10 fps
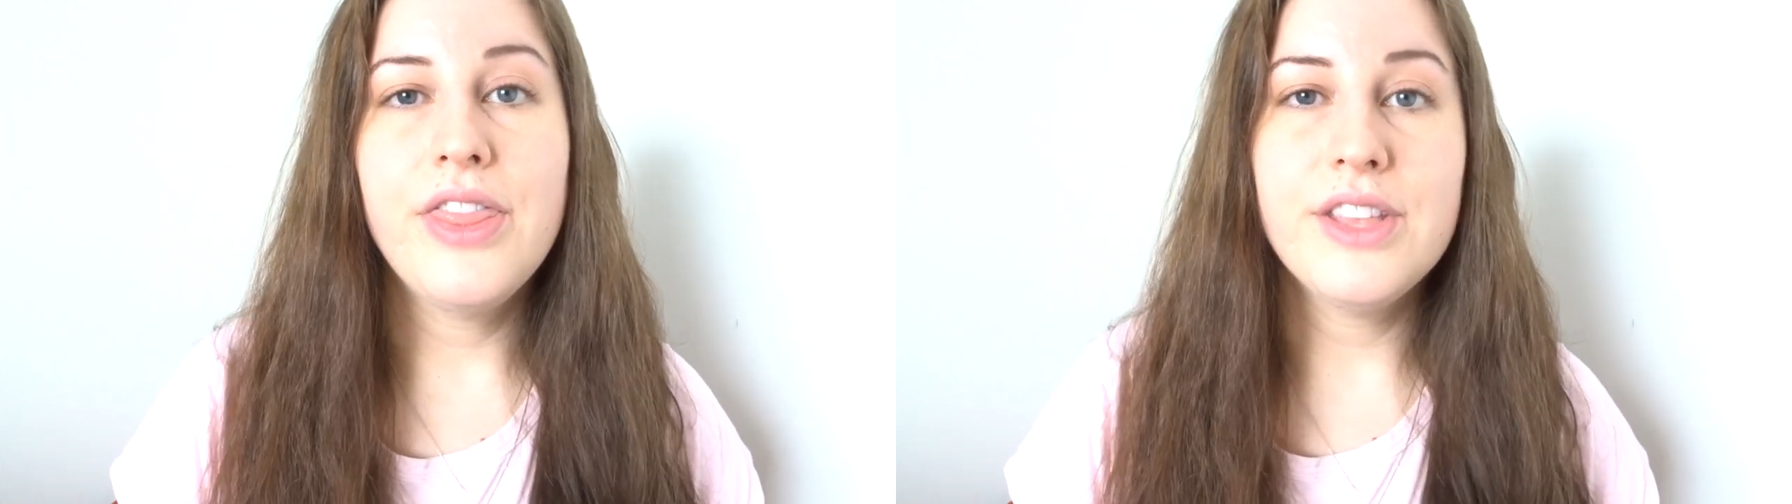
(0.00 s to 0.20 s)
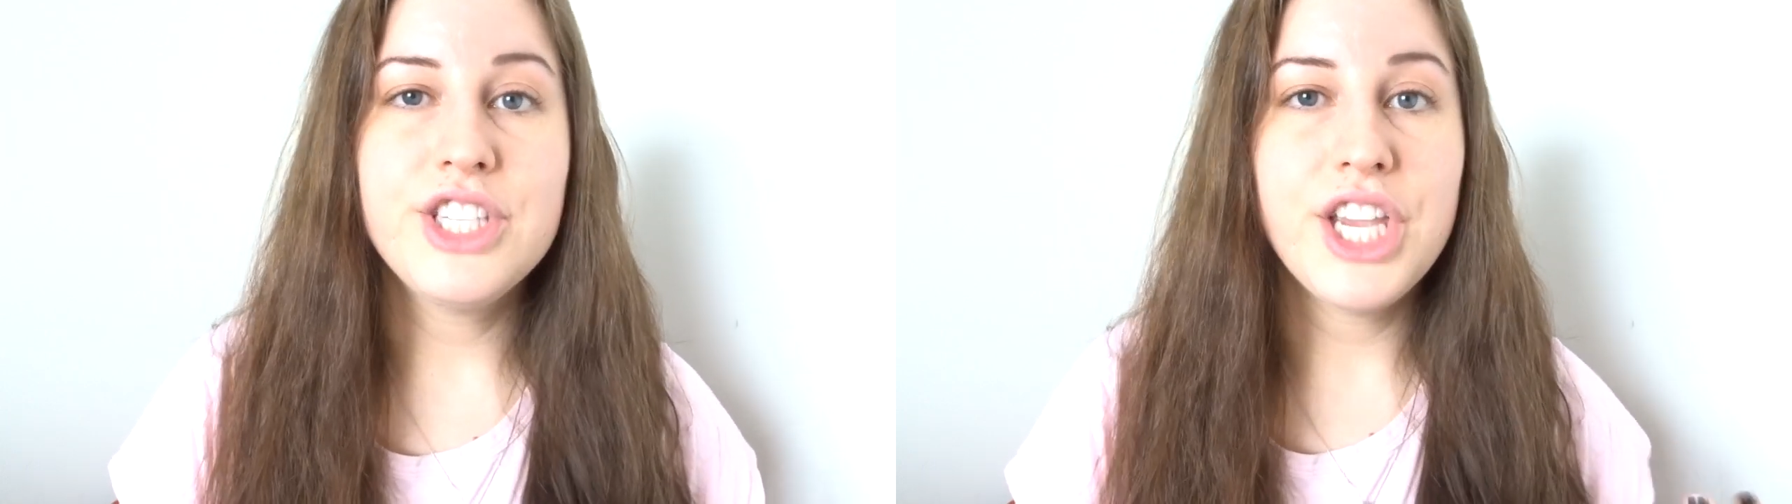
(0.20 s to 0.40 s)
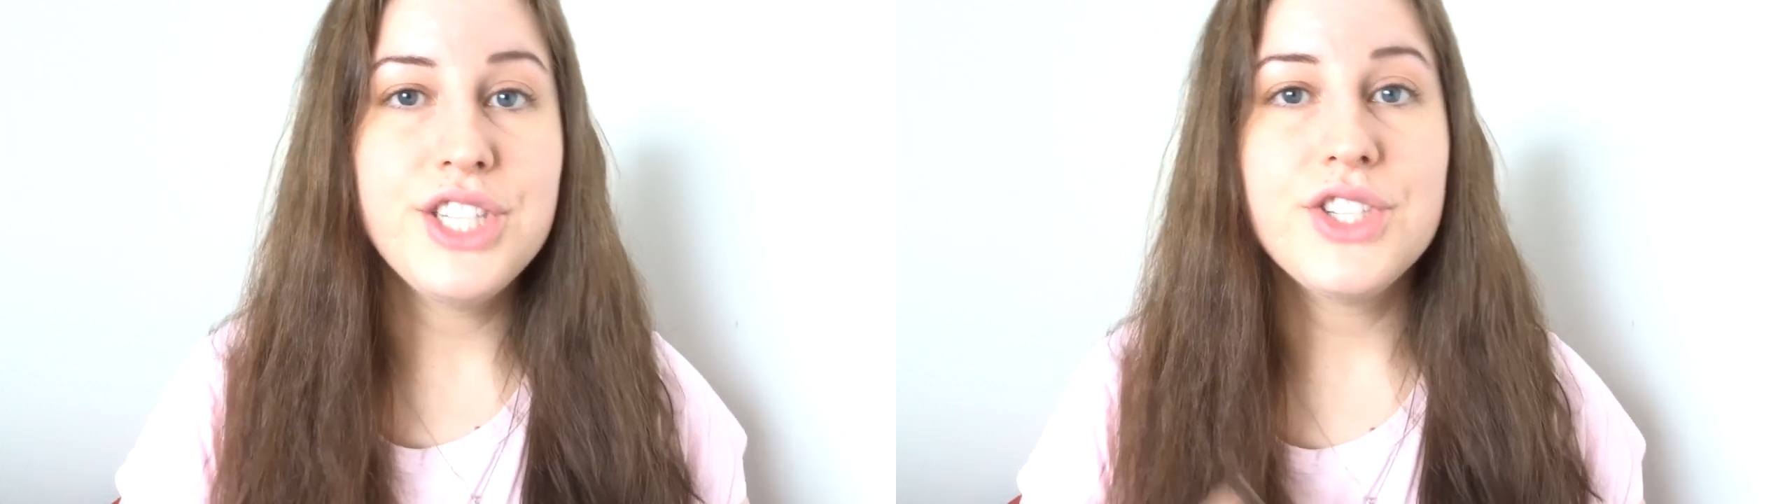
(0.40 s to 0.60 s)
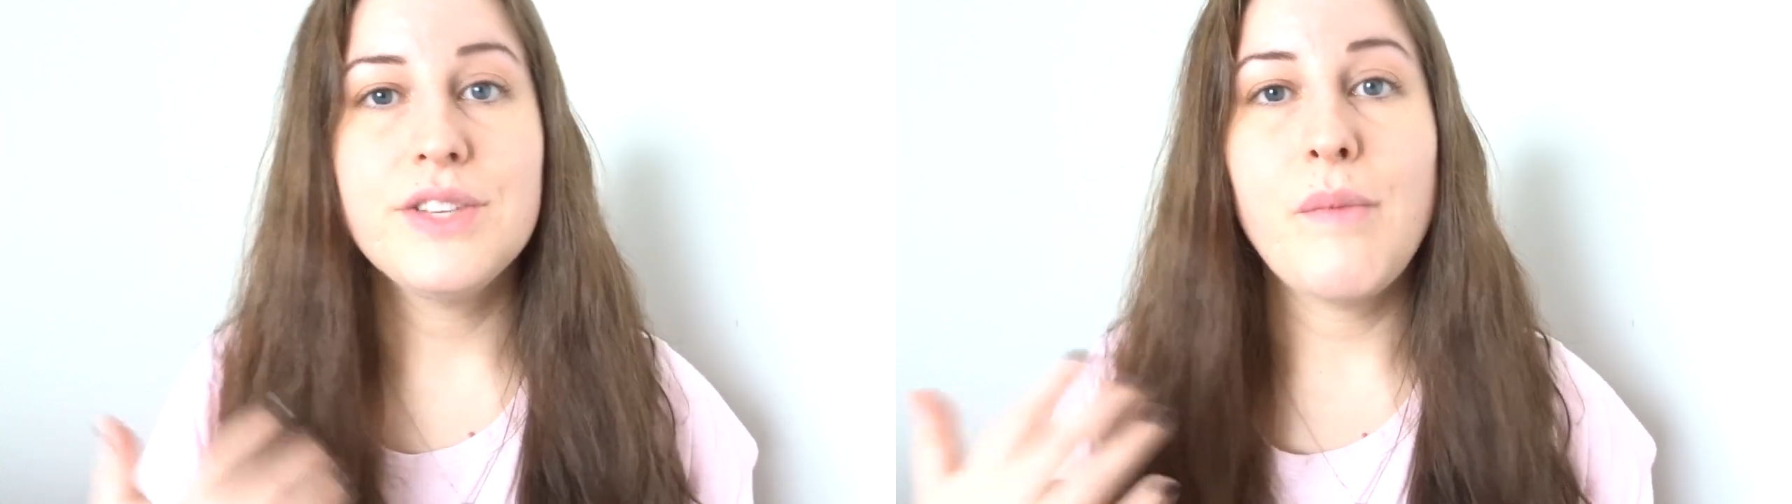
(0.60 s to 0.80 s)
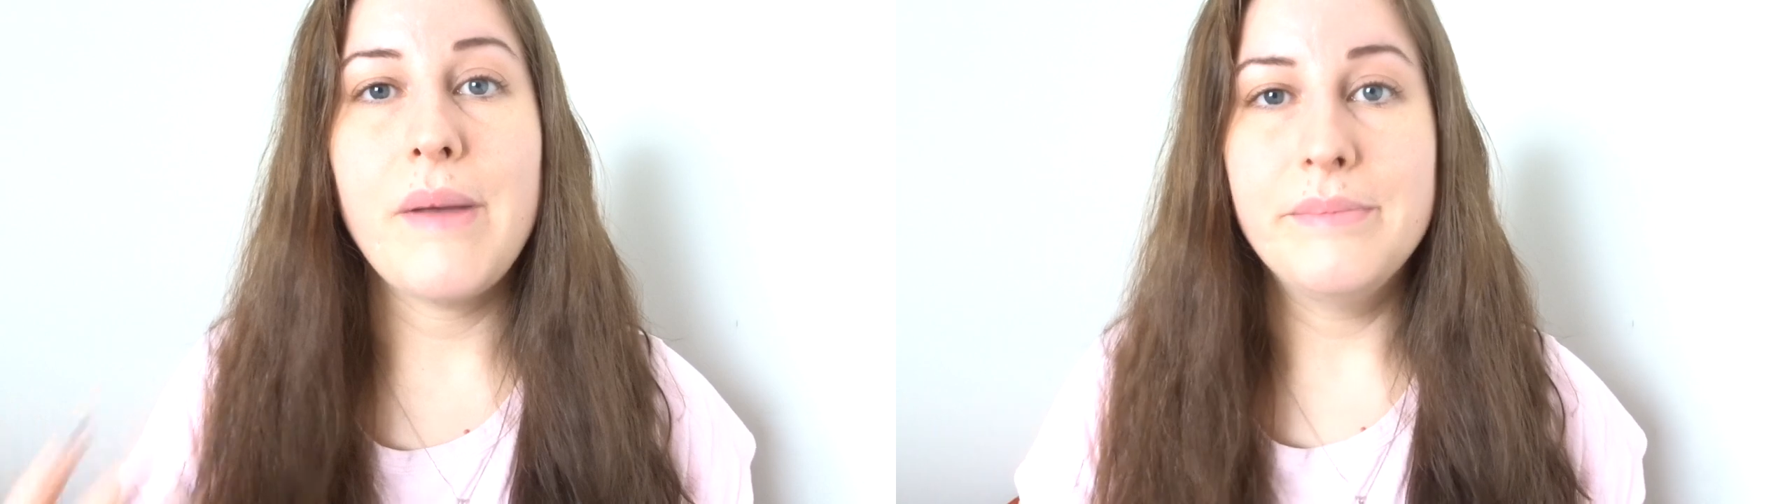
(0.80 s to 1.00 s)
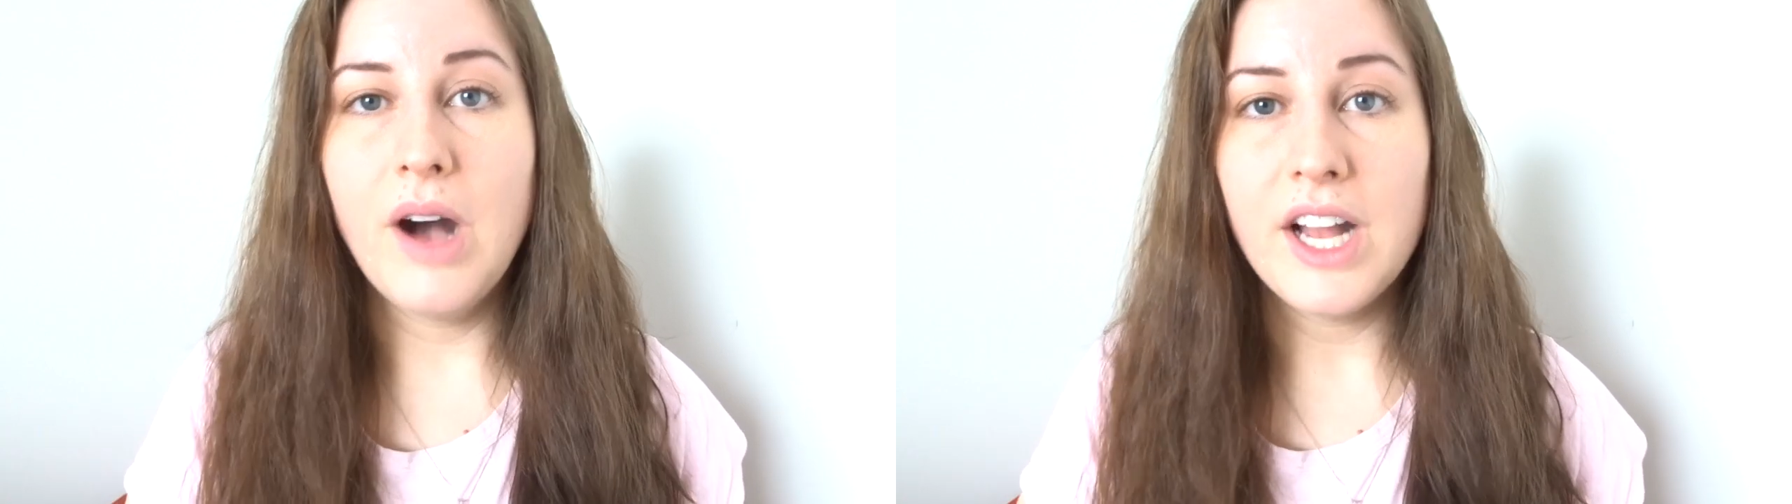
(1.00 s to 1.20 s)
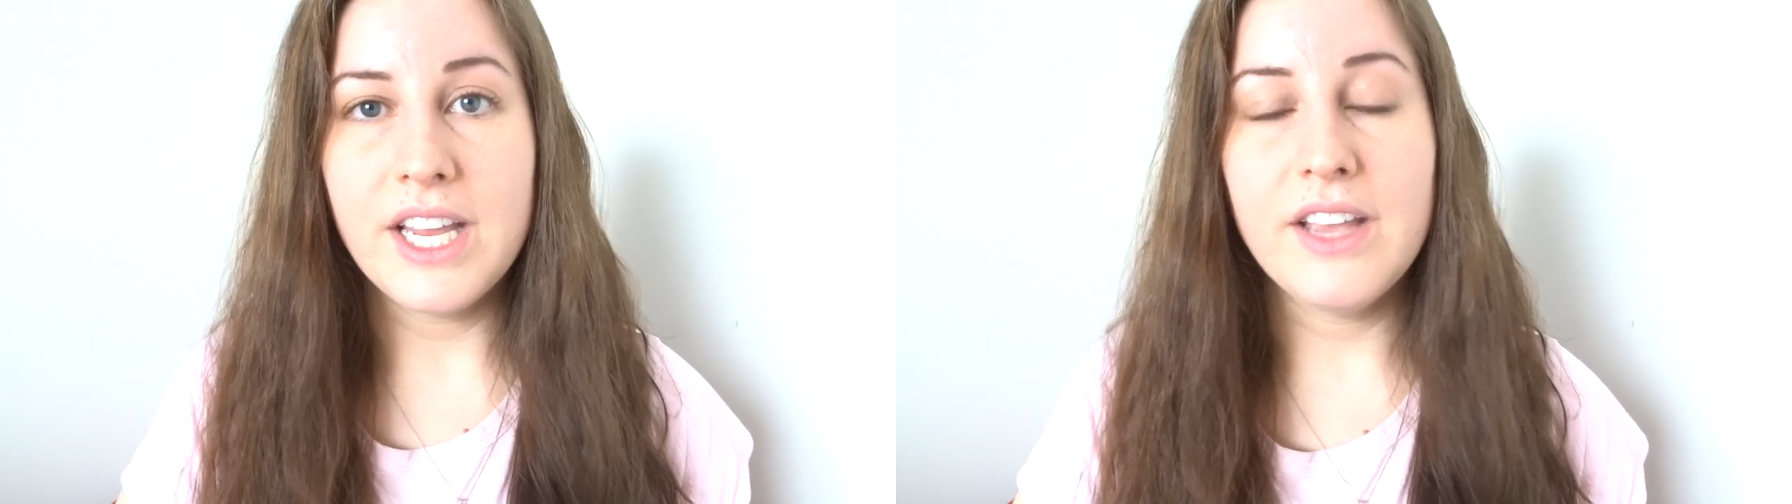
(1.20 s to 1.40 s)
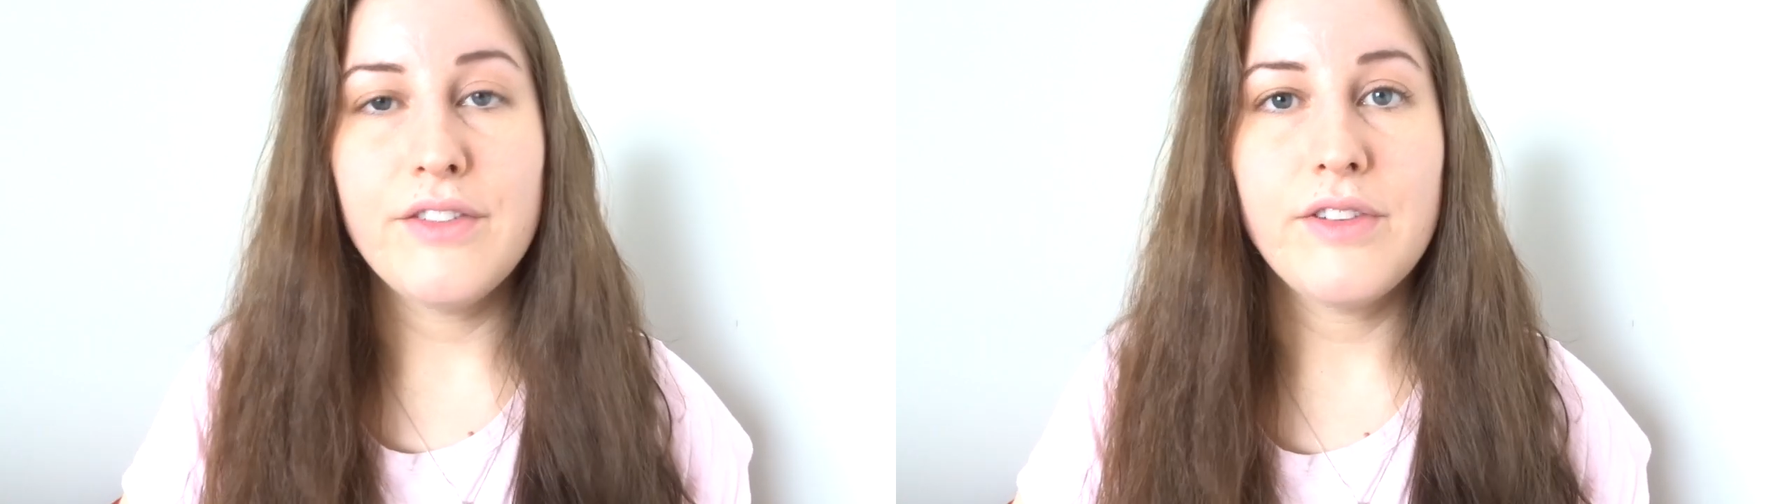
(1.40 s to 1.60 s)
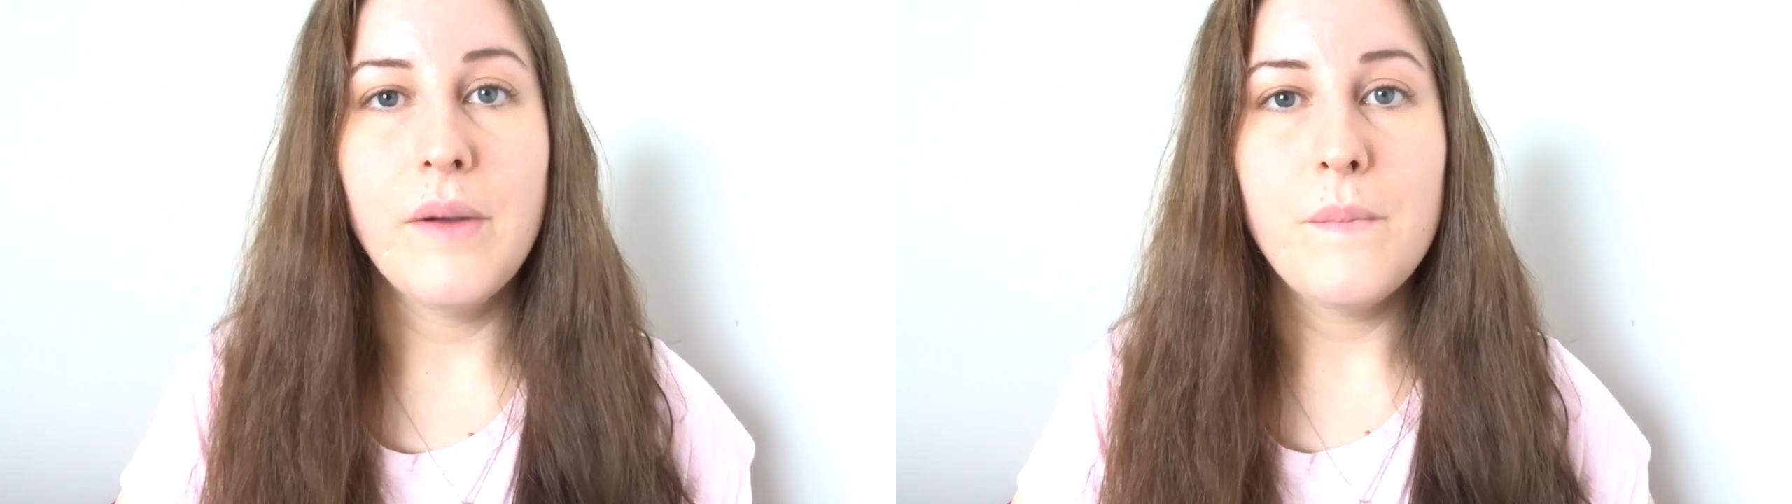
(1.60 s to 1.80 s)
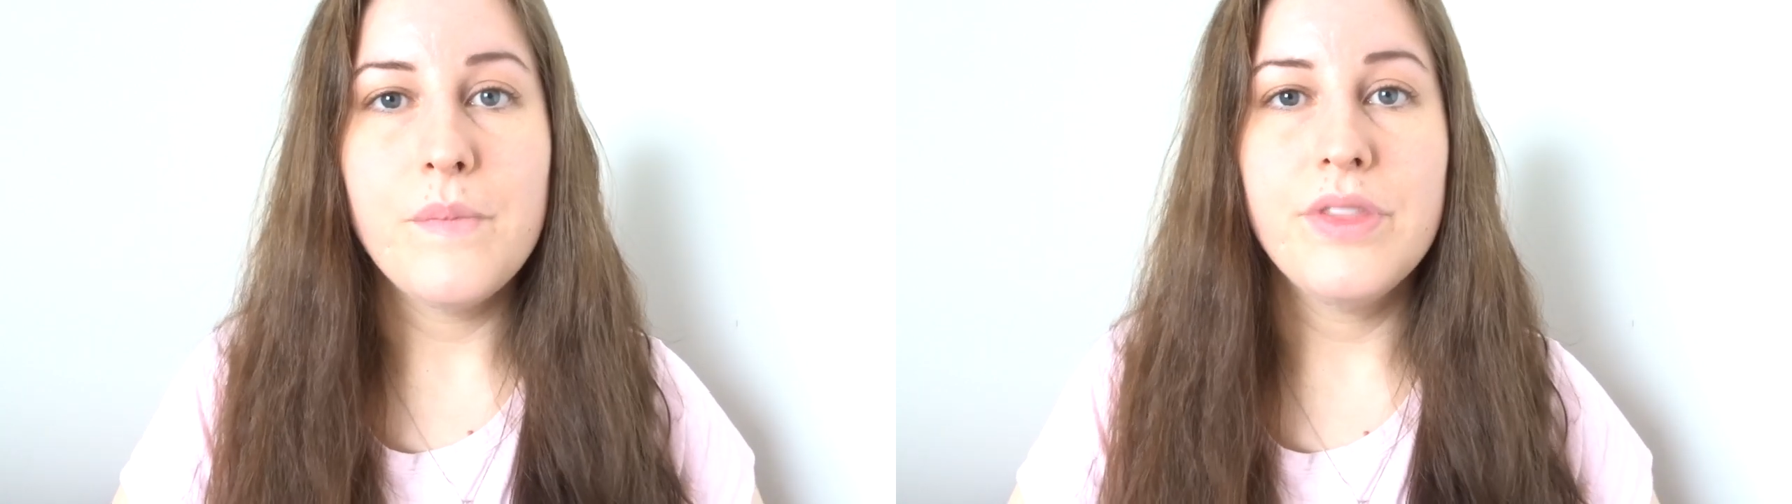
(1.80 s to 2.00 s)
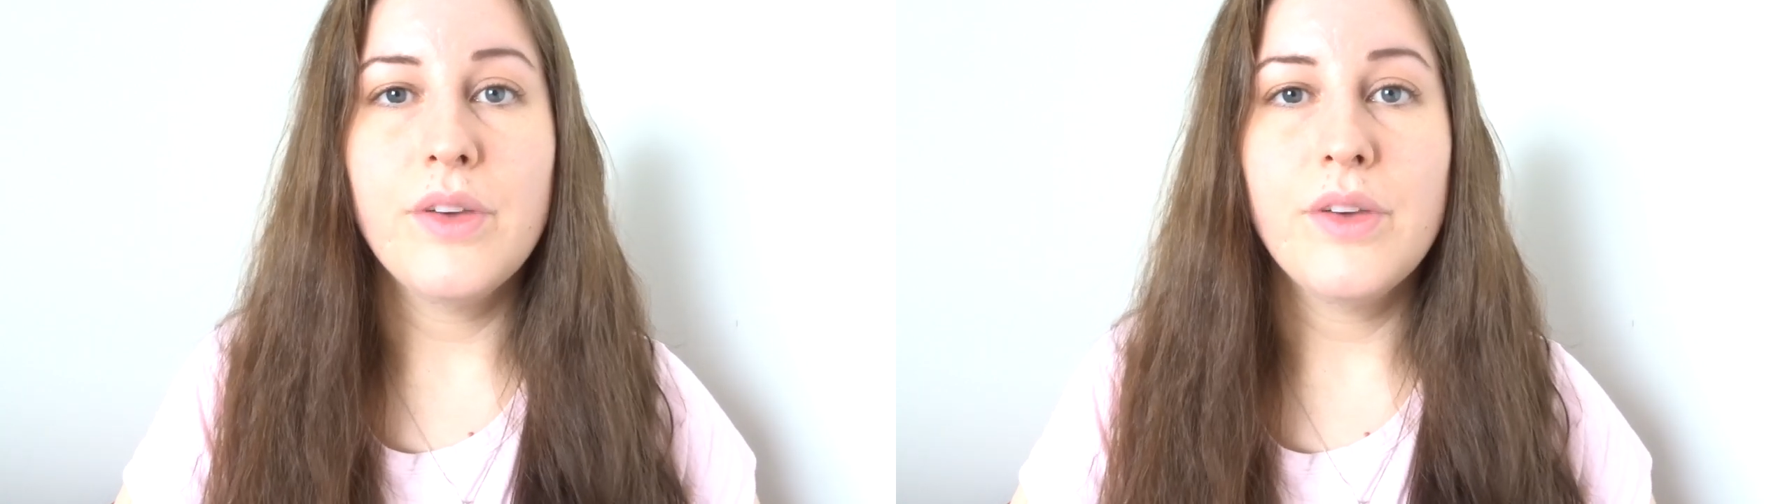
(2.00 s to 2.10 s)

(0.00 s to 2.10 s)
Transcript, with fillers: the changes in my body from